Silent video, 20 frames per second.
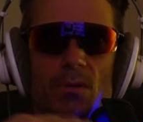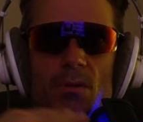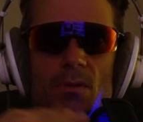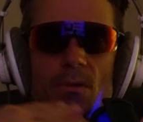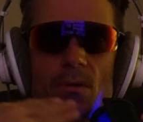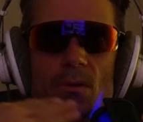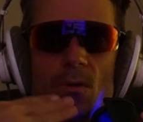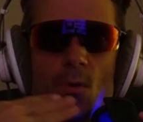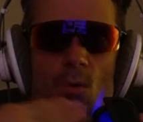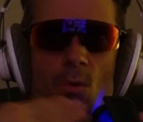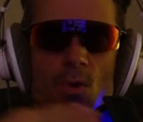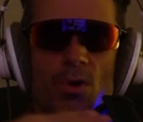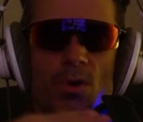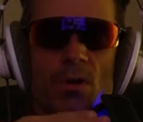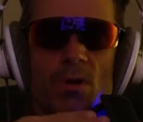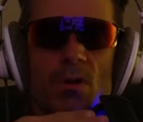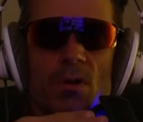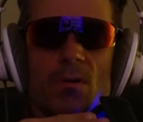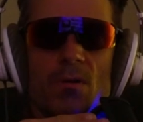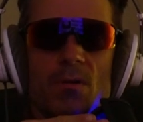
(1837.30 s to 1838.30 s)

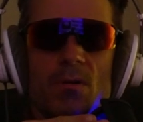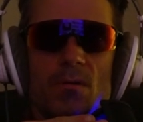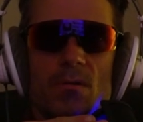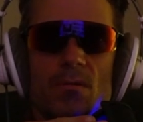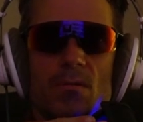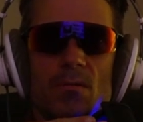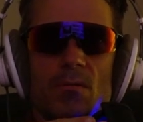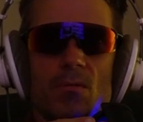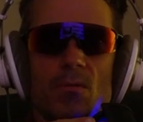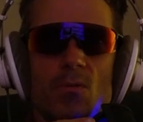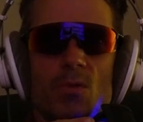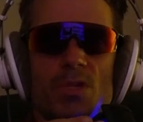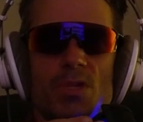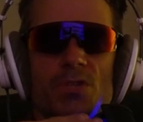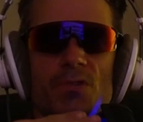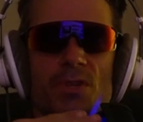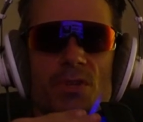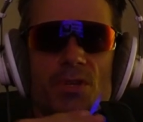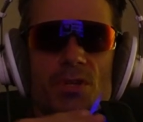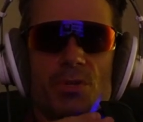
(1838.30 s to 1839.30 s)
order, which
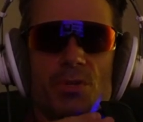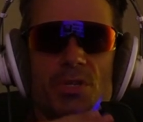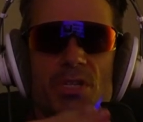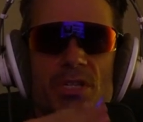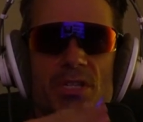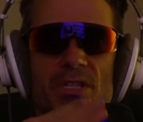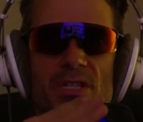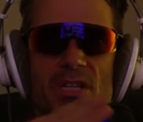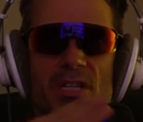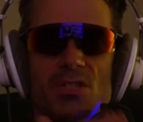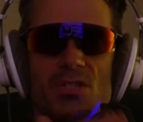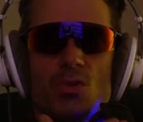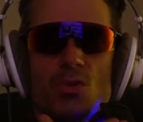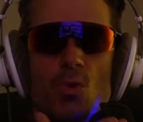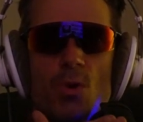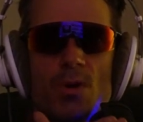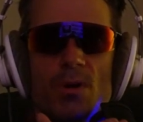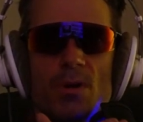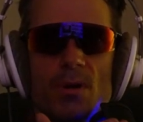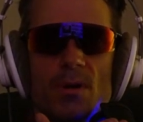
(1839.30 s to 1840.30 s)
reduces
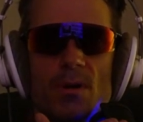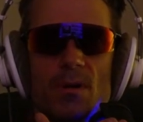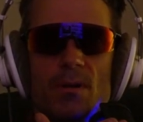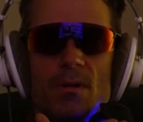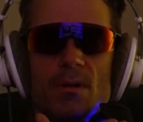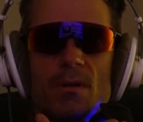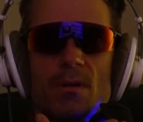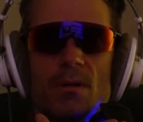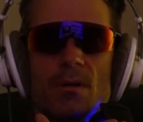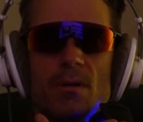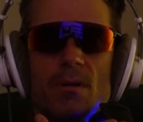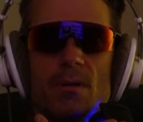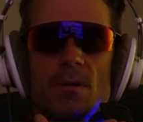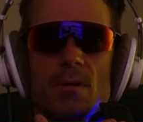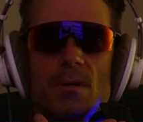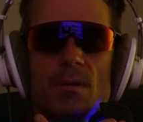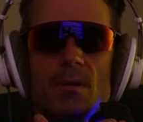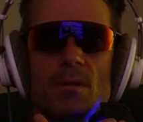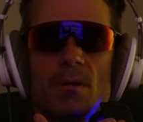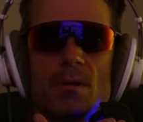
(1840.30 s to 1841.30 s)
disorder.
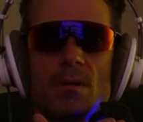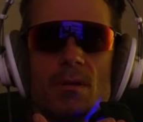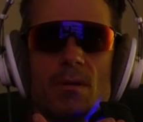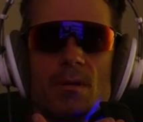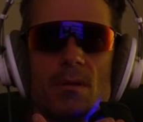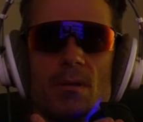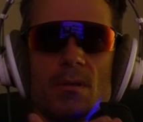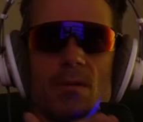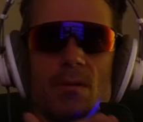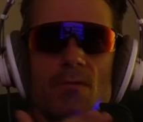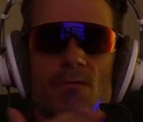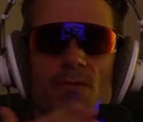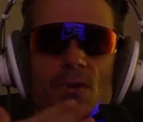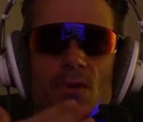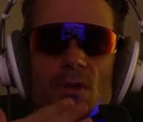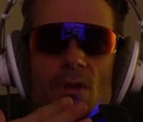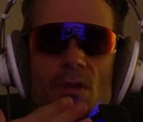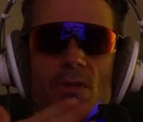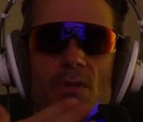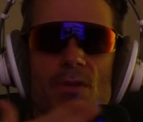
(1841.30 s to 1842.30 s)
For
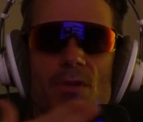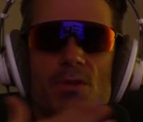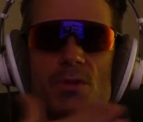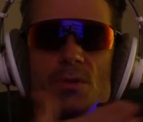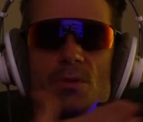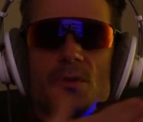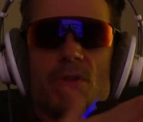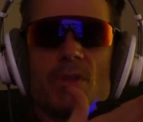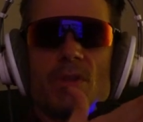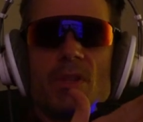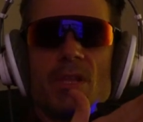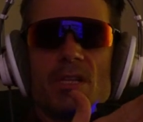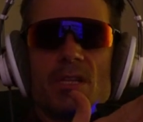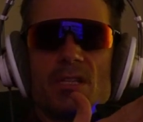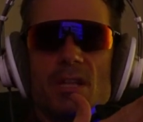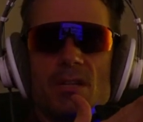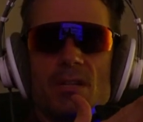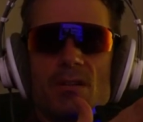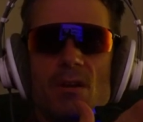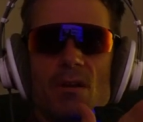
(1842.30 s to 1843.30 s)
all those things I
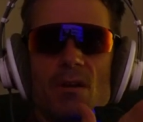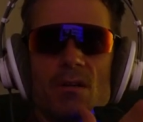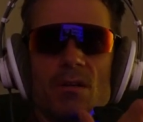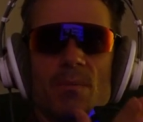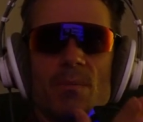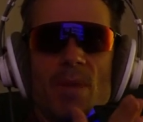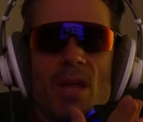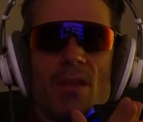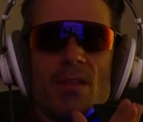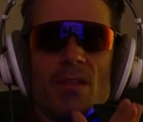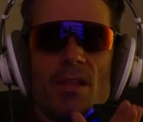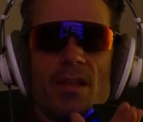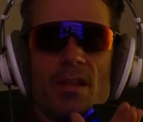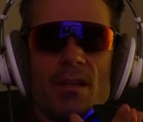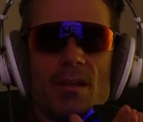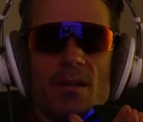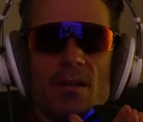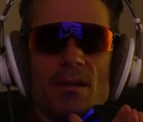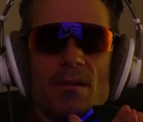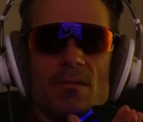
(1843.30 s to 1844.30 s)
talked about, like
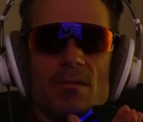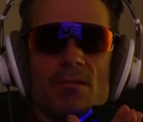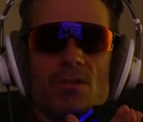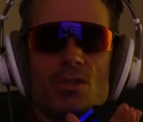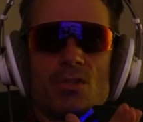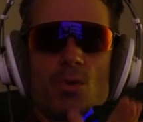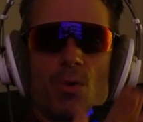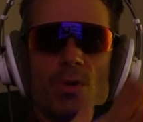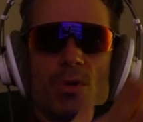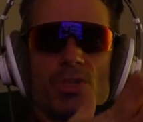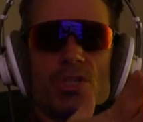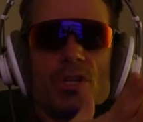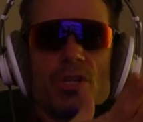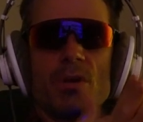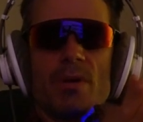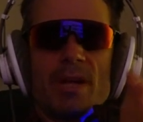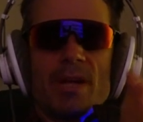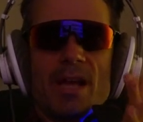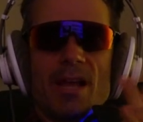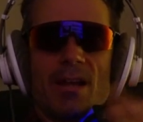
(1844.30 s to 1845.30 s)
a torch
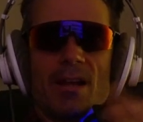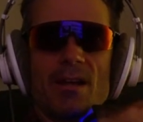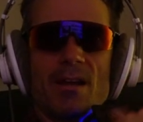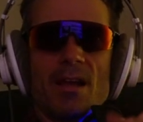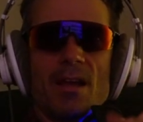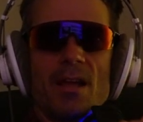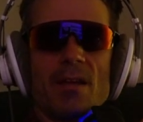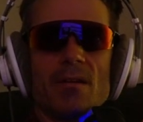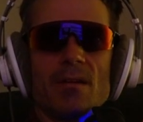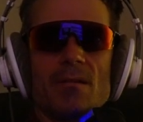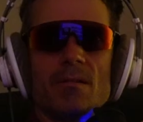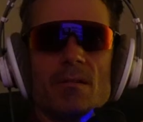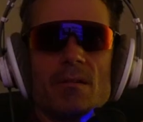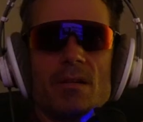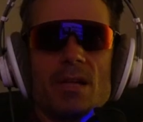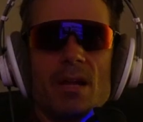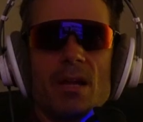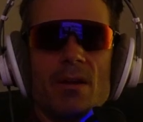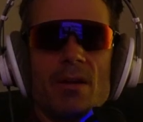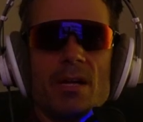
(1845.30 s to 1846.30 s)
going out at night,
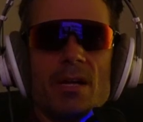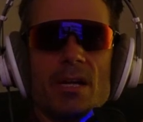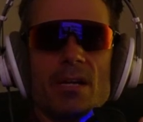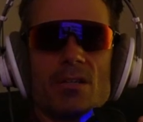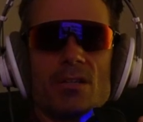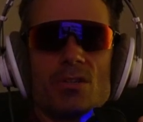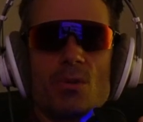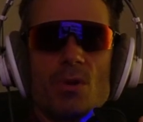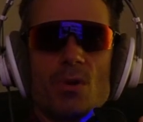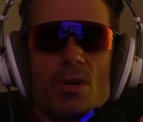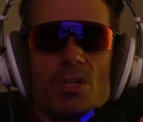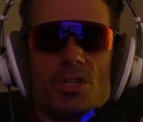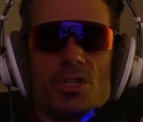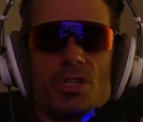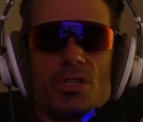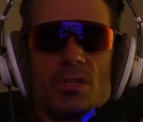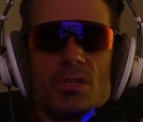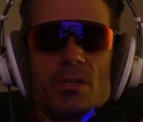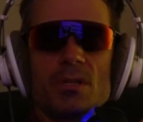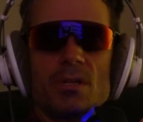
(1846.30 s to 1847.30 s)
carrying a torch,
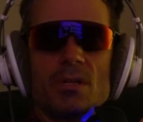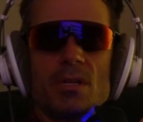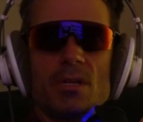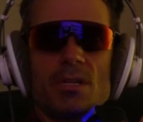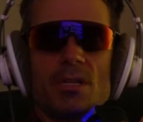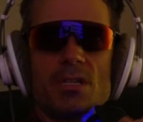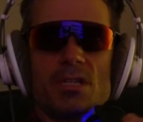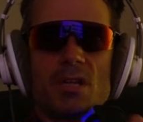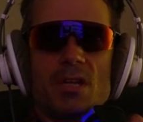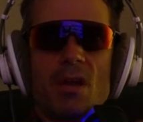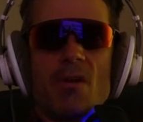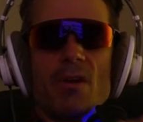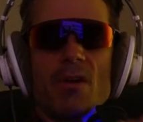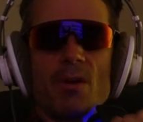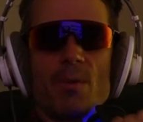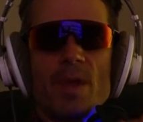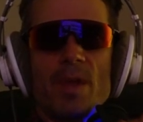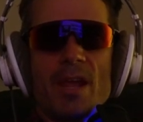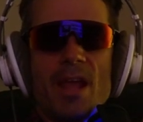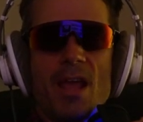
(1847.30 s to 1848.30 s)
scaring
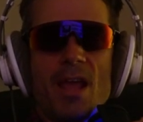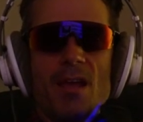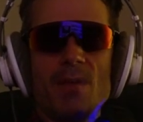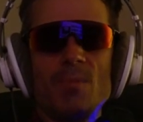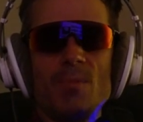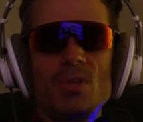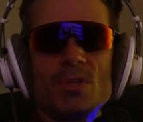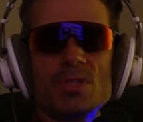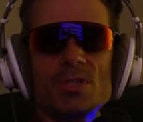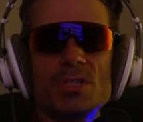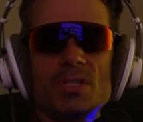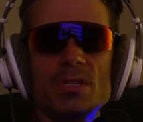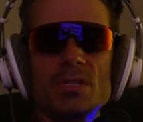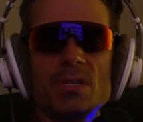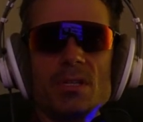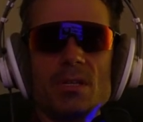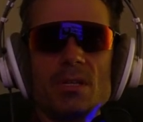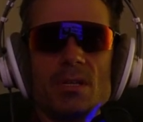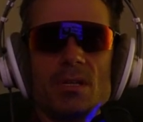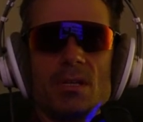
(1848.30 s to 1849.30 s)
away animals,
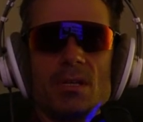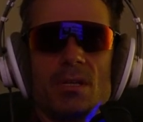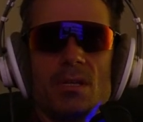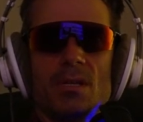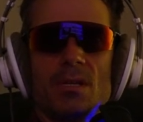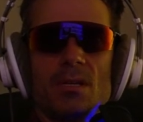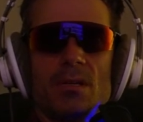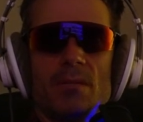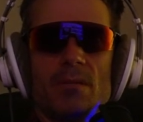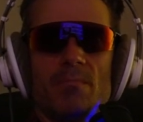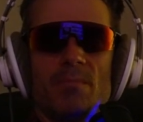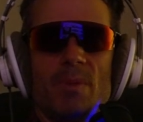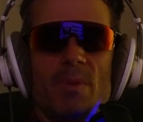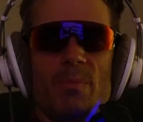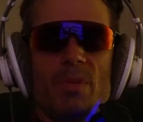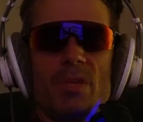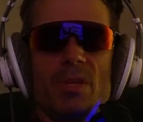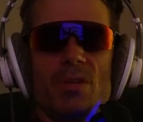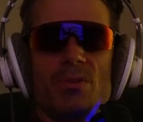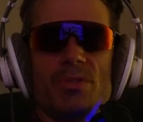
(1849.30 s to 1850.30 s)
maybe
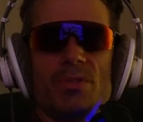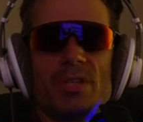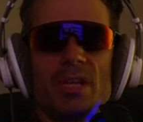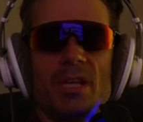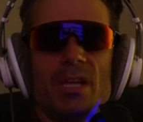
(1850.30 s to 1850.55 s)
using it